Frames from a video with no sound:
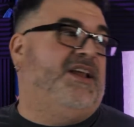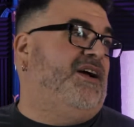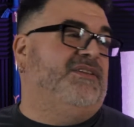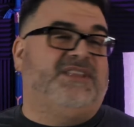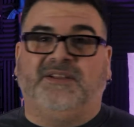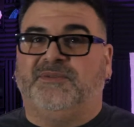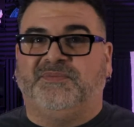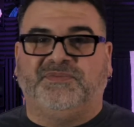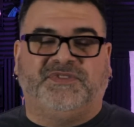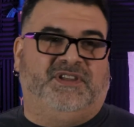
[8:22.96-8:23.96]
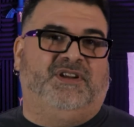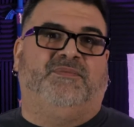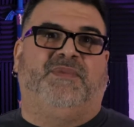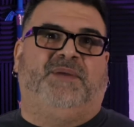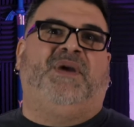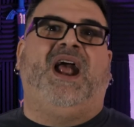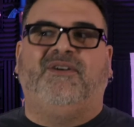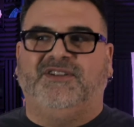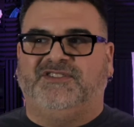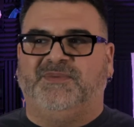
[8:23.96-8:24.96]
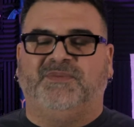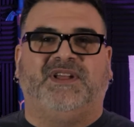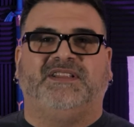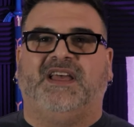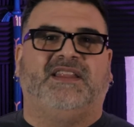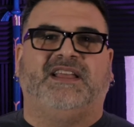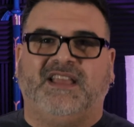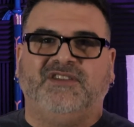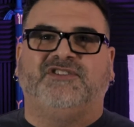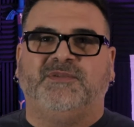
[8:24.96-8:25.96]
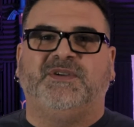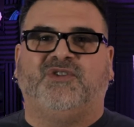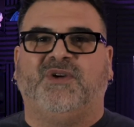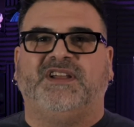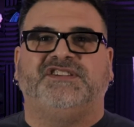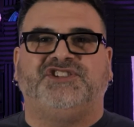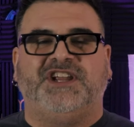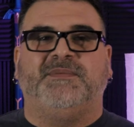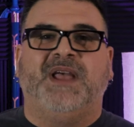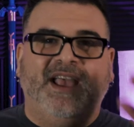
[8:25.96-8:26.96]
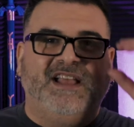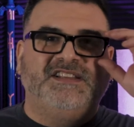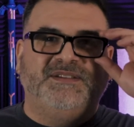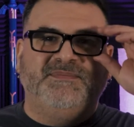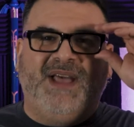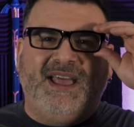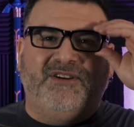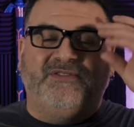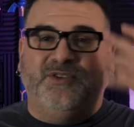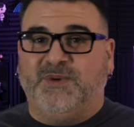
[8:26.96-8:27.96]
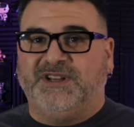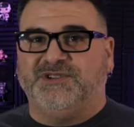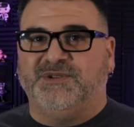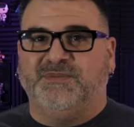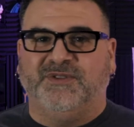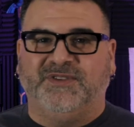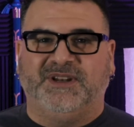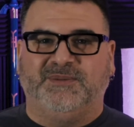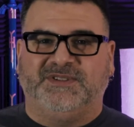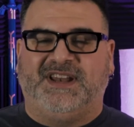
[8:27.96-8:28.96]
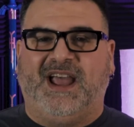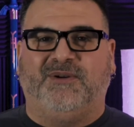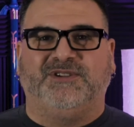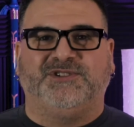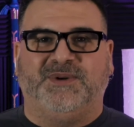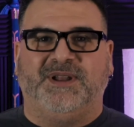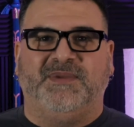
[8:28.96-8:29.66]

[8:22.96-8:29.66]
then like, you know, my parents and people like that, like they used to be crazy cheap. It didn't matter if you went to a movie and it was an hour and 20